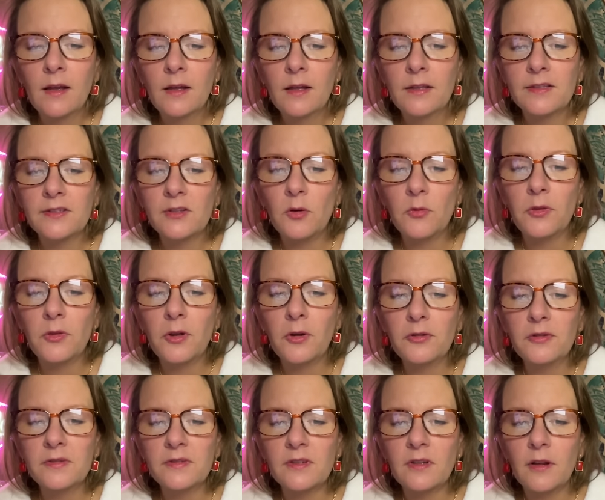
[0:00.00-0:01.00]
So
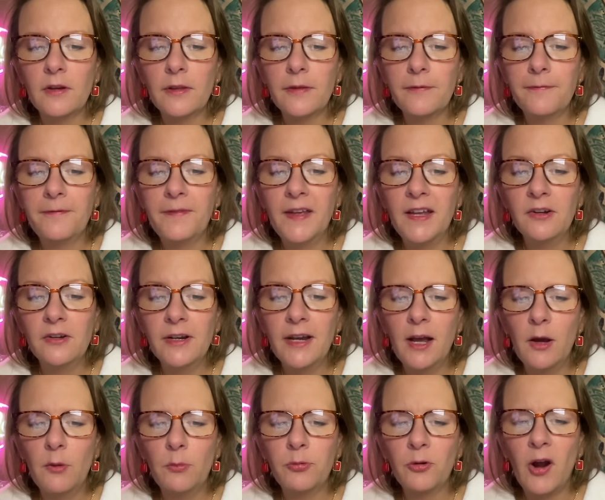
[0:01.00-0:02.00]
those are the
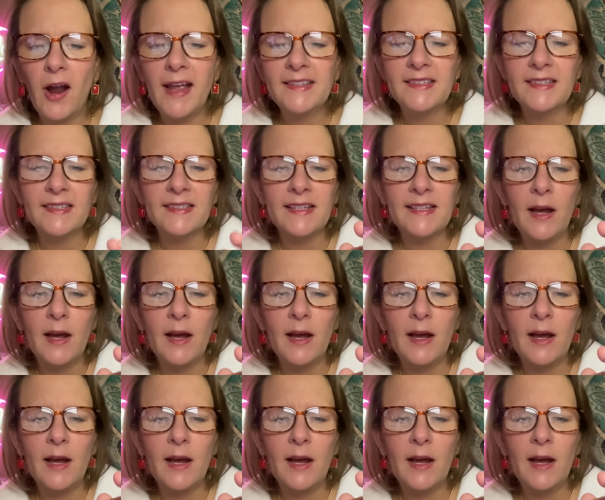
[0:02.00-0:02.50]
fingernail prices.